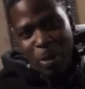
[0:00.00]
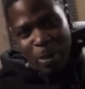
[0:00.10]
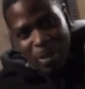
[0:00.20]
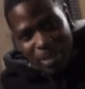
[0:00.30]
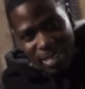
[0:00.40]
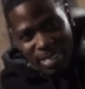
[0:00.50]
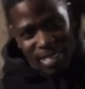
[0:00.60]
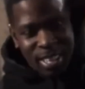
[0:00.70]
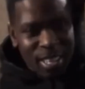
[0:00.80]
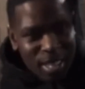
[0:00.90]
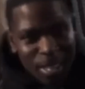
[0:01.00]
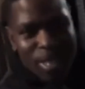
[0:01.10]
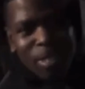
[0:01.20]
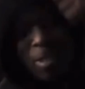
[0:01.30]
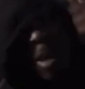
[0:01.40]

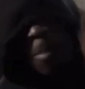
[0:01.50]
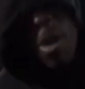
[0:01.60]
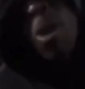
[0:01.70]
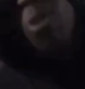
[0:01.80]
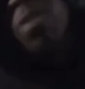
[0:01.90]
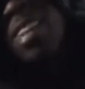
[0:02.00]
You know, I'm a whole